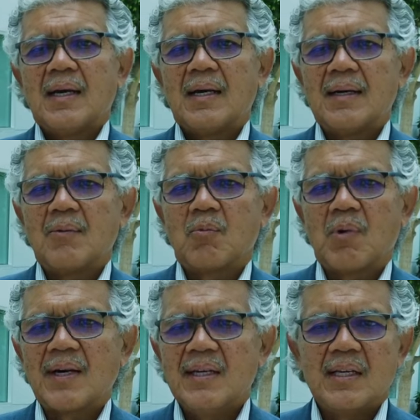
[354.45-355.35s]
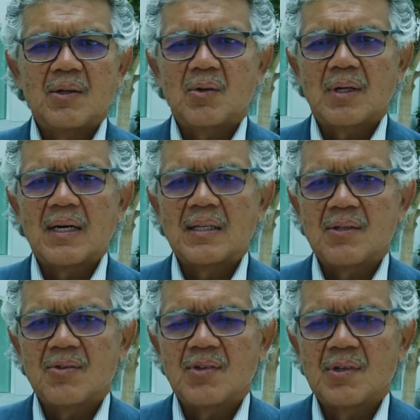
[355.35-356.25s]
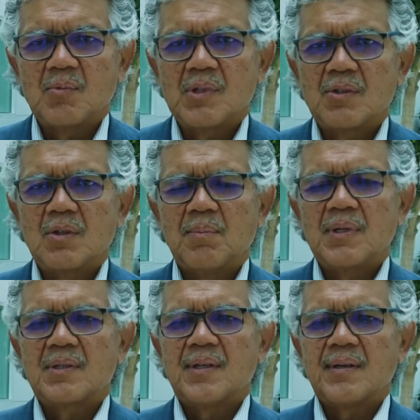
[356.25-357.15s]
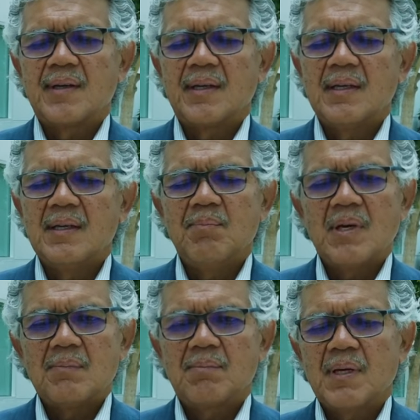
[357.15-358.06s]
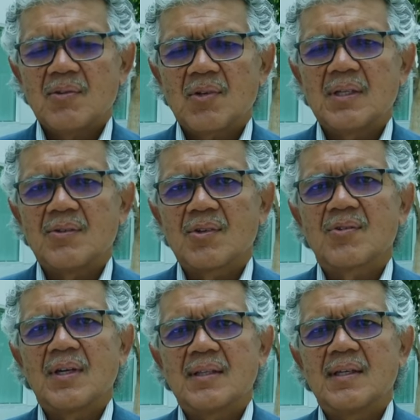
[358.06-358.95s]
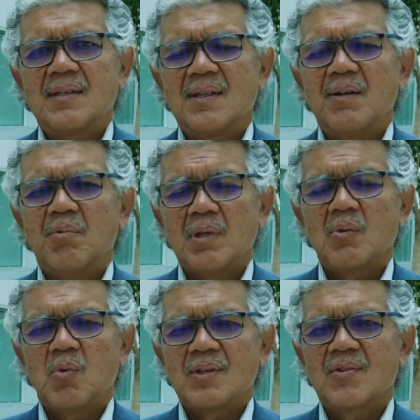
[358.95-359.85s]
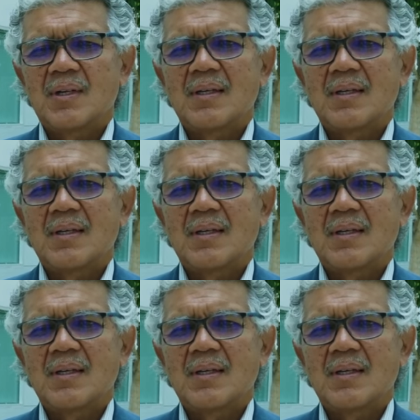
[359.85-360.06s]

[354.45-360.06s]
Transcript: uh, why he didn't go to college and went to the military. He basically just said that it really wasn't